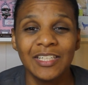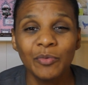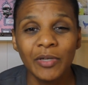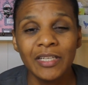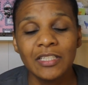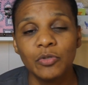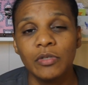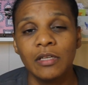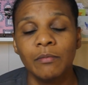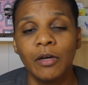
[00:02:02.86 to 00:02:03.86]
did win to
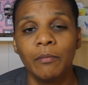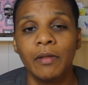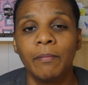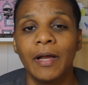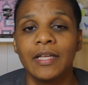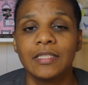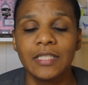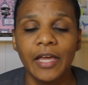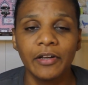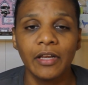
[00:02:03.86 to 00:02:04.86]
email me by
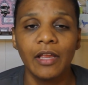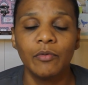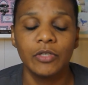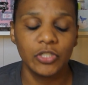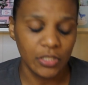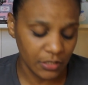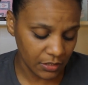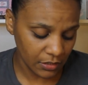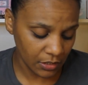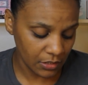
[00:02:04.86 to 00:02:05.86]
Saturday, which
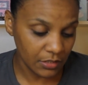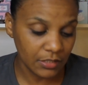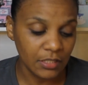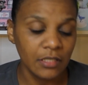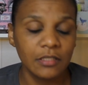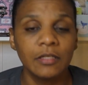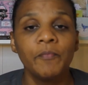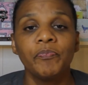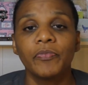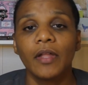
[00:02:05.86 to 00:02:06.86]
is the 6th.
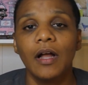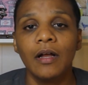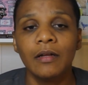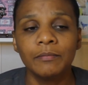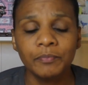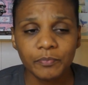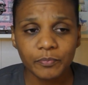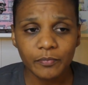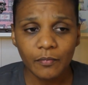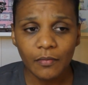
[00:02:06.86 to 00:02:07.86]
Um,
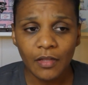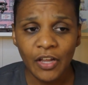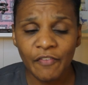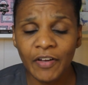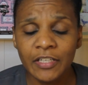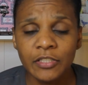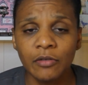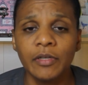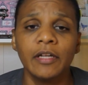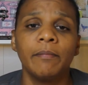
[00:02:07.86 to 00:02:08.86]
if I
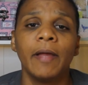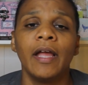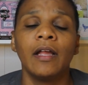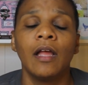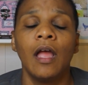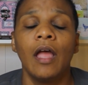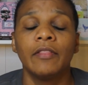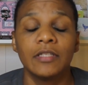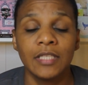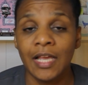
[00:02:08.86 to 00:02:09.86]
don't hear back,
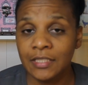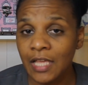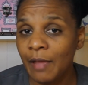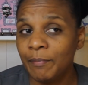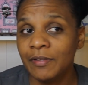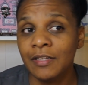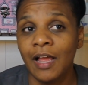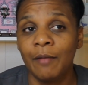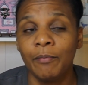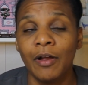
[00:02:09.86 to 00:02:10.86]
this has happened.
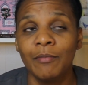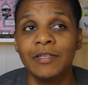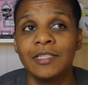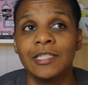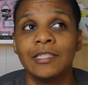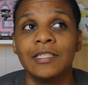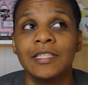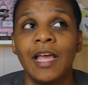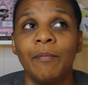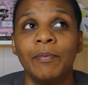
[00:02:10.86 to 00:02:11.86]
I promise this
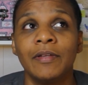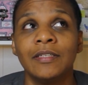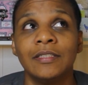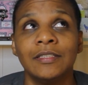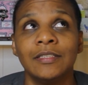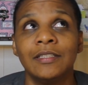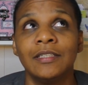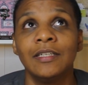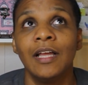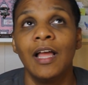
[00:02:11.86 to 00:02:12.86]
has happened